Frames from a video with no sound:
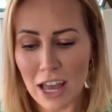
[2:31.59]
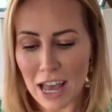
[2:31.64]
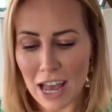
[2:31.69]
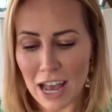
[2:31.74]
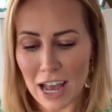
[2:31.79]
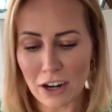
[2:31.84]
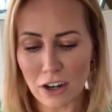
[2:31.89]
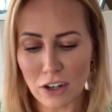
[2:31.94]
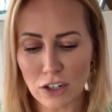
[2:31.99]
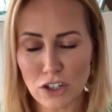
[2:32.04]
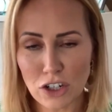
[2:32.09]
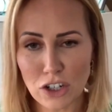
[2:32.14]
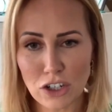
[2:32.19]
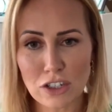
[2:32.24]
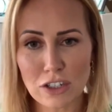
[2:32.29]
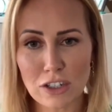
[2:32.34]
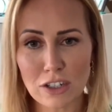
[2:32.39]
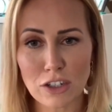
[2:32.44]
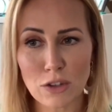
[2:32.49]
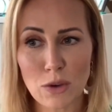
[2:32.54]
And
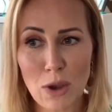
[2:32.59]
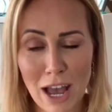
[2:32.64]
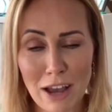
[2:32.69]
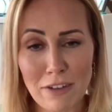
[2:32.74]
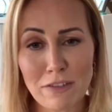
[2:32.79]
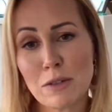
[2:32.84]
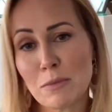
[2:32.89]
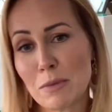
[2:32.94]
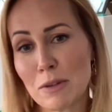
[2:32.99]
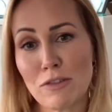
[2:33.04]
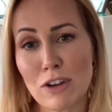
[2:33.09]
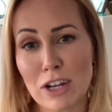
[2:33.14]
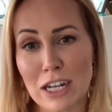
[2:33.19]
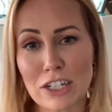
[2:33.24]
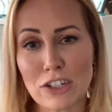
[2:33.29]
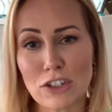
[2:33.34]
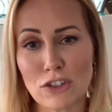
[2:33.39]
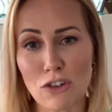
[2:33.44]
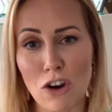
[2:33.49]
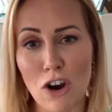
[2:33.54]
you have to be really
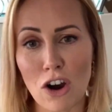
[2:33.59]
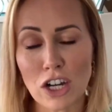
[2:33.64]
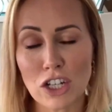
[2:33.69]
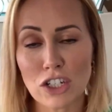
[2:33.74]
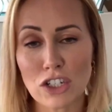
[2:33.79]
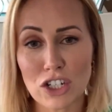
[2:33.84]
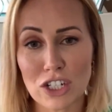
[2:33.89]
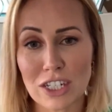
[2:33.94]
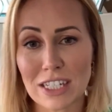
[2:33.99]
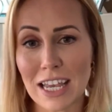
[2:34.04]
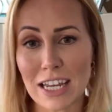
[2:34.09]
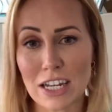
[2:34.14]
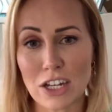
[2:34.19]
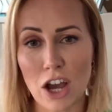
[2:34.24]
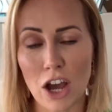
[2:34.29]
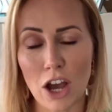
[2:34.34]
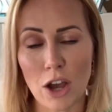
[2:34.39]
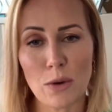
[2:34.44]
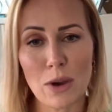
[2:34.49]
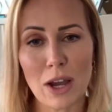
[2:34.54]
strong and just say
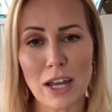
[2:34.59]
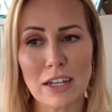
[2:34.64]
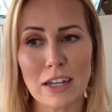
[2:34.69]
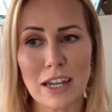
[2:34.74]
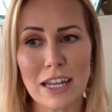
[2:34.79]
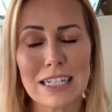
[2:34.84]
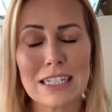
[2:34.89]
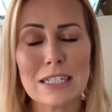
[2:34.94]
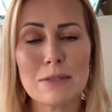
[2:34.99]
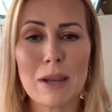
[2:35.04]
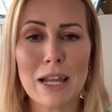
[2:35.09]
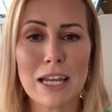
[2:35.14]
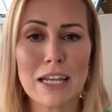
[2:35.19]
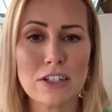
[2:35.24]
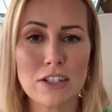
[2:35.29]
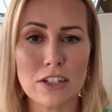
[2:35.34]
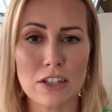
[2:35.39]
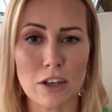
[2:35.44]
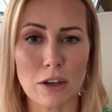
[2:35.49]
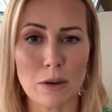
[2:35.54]
no and explain
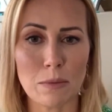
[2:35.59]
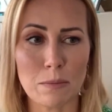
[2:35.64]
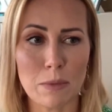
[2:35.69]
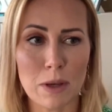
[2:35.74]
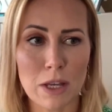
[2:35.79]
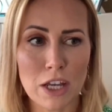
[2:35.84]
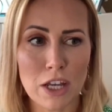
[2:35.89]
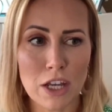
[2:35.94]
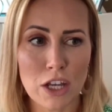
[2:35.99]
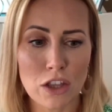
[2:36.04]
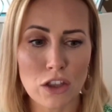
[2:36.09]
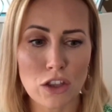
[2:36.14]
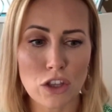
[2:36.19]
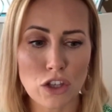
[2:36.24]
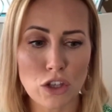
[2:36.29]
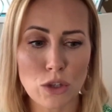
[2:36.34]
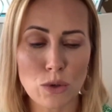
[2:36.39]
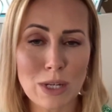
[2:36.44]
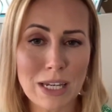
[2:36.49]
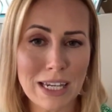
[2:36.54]
to them that
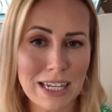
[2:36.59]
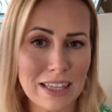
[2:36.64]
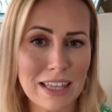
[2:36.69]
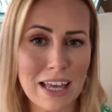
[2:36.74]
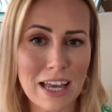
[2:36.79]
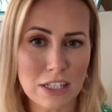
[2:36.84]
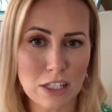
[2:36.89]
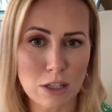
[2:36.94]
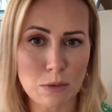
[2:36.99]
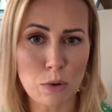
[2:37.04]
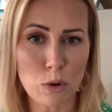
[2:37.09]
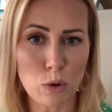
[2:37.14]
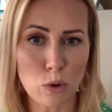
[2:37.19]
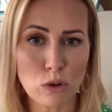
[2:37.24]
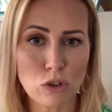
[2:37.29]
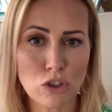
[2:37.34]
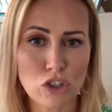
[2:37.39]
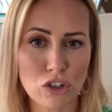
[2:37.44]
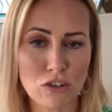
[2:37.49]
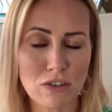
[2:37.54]
you need their
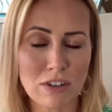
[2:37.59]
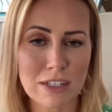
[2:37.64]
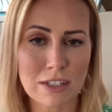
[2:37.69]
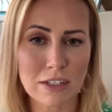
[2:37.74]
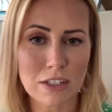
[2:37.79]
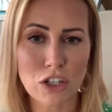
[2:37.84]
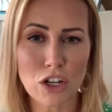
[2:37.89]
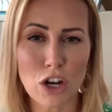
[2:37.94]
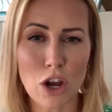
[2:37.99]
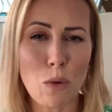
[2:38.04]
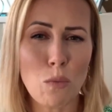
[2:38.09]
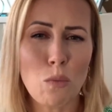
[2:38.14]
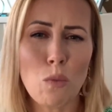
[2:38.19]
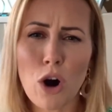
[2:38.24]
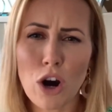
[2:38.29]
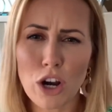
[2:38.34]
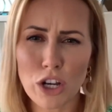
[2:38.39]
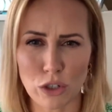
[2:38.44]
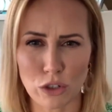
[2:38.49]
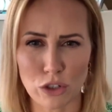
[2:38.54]
support during, and why
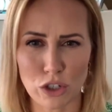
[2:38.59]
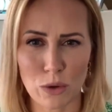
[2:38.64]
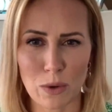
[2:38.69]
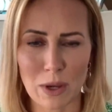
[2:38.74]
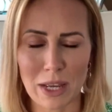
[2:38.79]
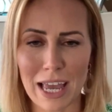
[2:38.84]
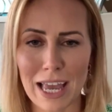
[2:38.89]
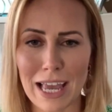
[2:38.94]
you're doing it.